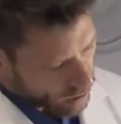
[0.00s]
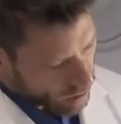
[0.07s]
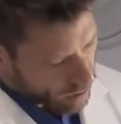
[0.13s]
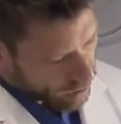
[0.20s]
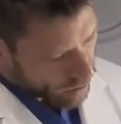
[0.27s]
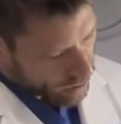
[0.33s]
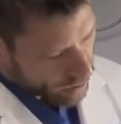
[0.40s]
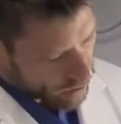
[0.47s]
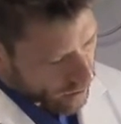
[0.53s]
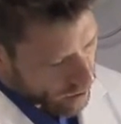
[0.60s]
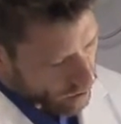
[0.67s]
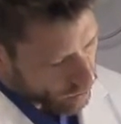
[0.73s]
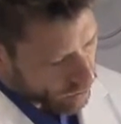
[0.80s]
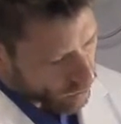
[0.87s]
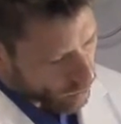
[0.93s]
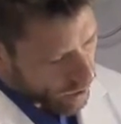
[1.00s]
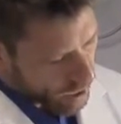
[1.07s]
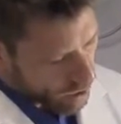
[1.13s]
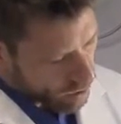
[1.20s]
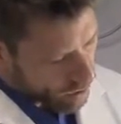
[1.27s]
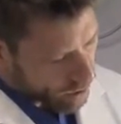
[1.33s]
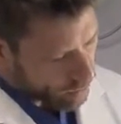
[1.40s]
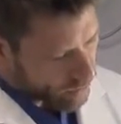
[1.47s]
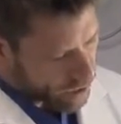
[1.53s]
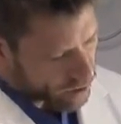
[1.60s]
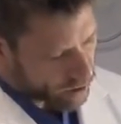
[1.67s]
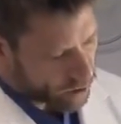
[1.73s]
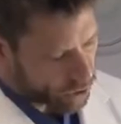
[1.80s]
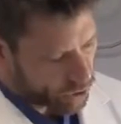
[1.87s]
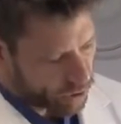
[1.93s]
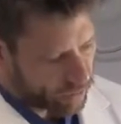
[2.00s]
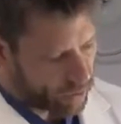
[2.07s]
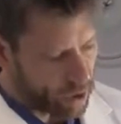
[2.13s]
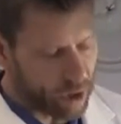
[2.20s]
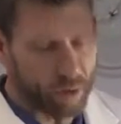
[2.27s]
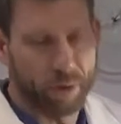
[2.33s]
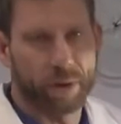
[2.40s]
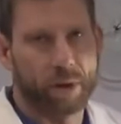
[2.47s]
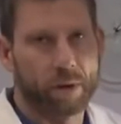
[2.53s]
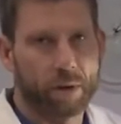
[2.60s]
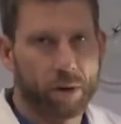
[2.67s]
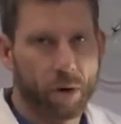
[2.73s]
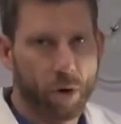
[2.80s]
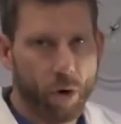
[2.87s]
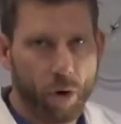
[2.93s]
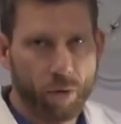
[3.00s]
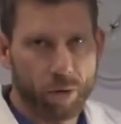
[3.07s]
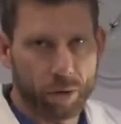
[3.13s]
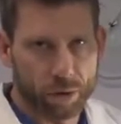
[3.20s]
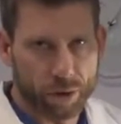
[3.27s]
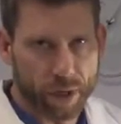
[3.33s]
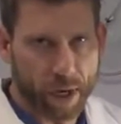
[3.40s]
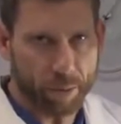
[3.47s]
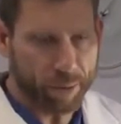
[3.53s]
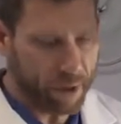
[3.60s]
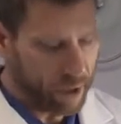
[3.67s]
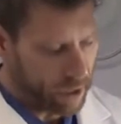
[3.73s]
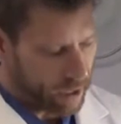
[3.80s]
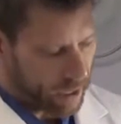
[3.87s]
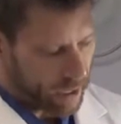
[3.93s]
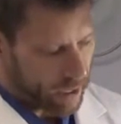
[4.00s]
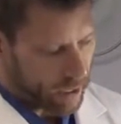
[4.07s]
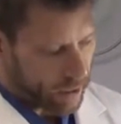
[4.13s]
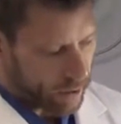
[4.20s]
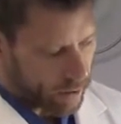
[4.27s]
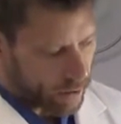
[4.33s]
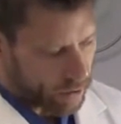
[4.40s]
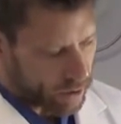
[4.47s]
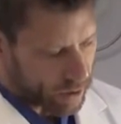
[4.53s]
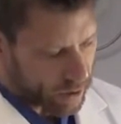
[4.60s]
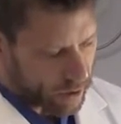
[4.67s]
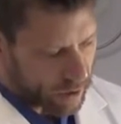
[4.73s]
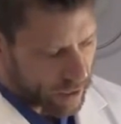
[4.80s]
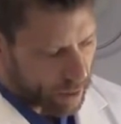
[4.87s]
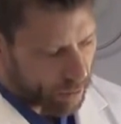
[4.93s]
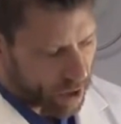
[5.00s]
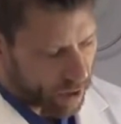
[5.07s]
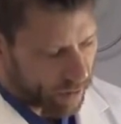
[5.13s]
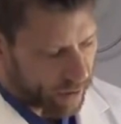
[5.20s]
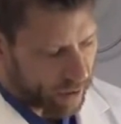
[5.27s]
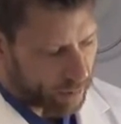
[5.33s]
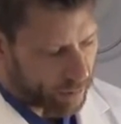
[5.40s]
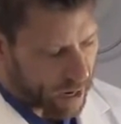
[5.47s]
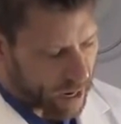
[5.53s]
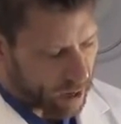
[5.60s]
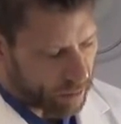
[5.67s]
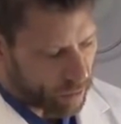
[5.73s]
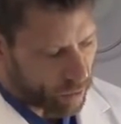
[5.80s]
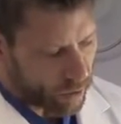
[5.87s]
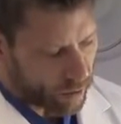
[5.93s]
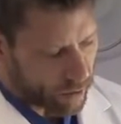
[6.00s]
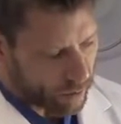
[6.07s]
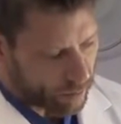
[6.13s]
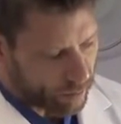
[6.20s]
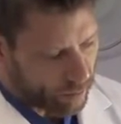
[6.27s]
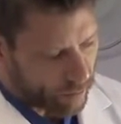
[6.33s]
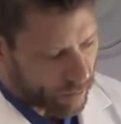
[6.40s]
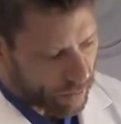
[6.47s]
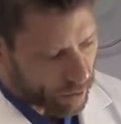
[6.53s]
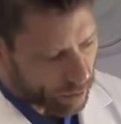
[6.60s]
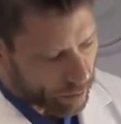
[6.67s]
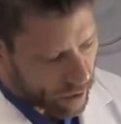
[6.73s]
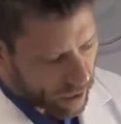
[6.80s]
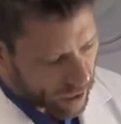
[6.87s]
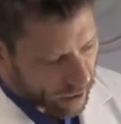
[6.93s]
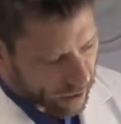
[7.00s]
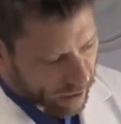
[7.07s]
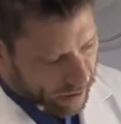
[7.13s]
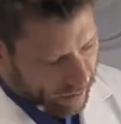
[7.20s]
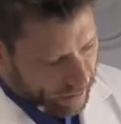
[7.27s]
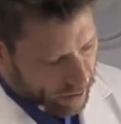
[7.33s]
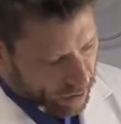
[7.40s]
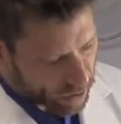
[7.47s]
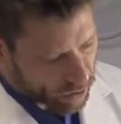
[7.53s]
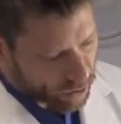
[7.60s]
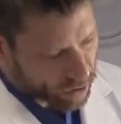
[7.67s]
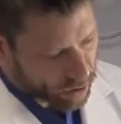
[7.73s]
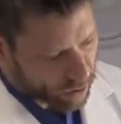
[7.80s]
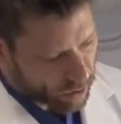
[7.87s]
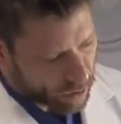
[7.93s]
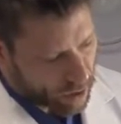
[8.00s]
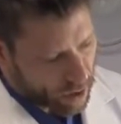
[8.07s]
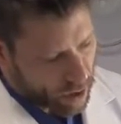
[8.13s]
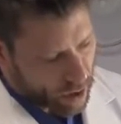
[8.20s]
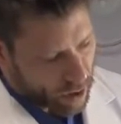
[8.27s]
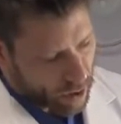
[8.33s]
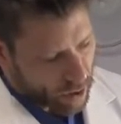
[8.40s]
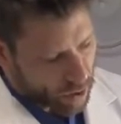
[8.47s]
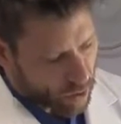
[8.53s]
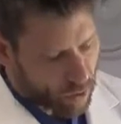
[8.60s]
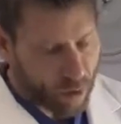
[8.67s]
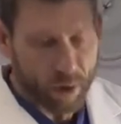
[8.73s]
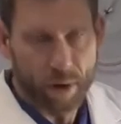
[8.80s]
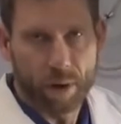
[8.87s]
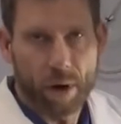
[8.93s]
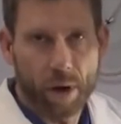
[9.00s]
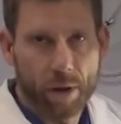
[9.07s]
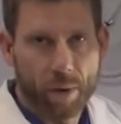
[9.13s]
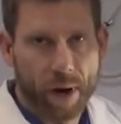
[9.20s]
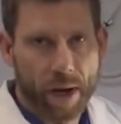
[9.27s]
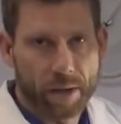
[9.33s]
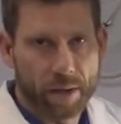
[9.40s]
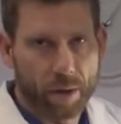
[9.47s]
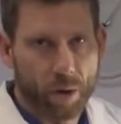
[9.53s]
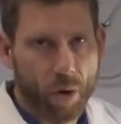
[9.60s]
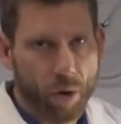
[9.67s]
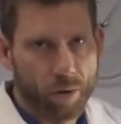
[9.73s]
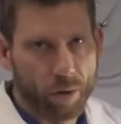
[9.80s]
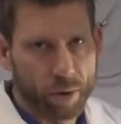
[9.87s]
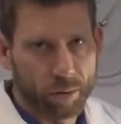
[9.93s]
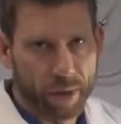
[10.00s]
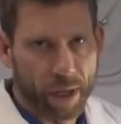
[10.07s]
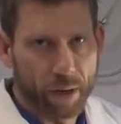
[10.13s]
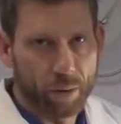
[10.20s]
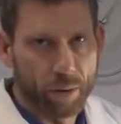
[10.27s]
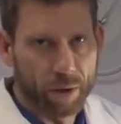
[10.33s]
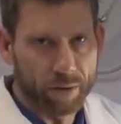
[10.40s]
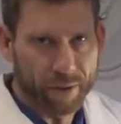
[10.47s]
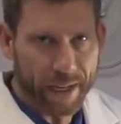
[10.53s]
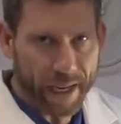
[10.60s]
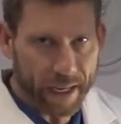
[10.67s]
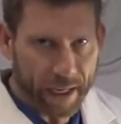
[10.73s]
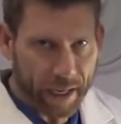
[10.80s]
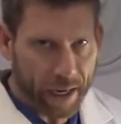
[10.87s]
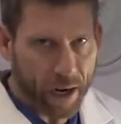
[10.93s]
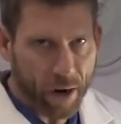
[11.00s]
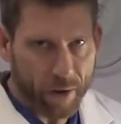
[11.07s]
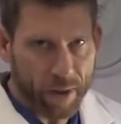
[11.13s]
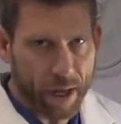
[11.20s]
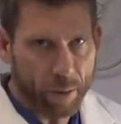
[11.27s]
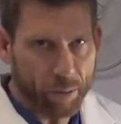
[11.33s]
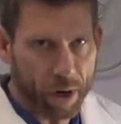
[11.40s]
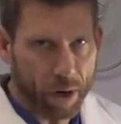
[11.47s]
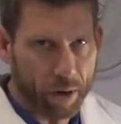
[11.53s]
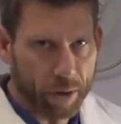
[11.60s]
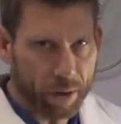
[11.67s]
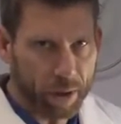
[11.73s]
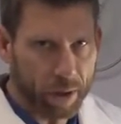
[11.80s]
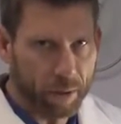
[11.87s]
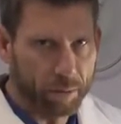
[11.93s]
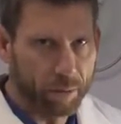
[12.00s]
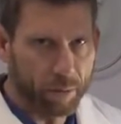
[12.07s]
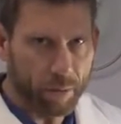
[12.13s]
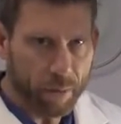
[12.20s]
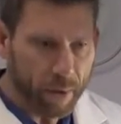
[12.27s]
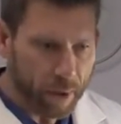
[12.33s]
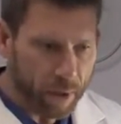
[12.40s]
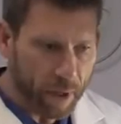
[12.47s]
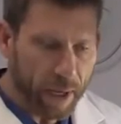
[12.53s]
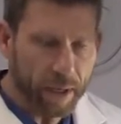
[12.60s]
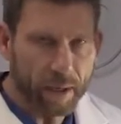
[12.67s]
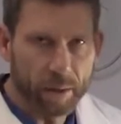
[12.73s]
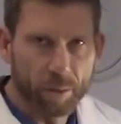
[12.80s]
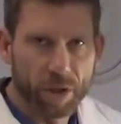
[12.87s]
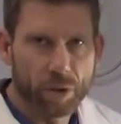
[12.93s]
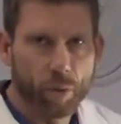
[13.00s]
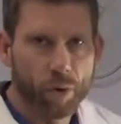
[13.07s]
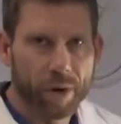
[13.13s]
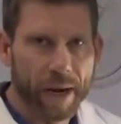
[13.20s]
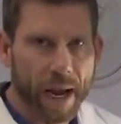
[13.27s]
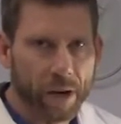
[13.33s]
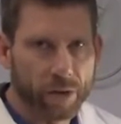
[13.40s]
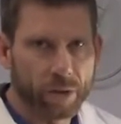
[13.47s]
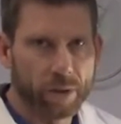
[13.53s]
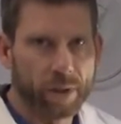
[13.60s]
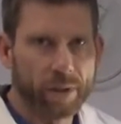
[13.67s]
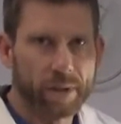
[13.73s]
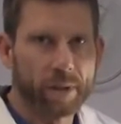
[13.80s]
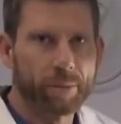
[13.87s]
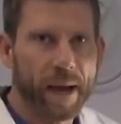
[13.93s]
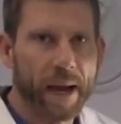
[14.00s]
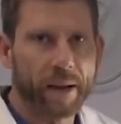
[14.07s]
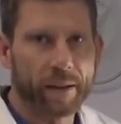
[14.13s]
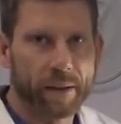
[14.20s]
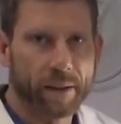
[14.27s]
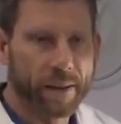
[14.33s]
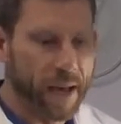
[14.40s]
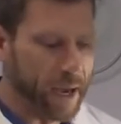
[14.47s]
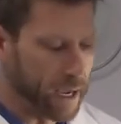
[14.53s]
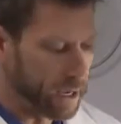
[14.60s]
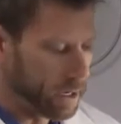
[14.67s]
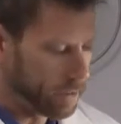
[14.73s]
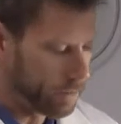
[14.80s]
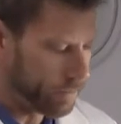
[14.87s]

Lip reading: In this case with the round, and a patient that should have gone with the oval shape, there's a step off at the bottom where their buttock continues where otherwise their oval implant would have taken care of that part and ended much more naturally into the back of the thigh.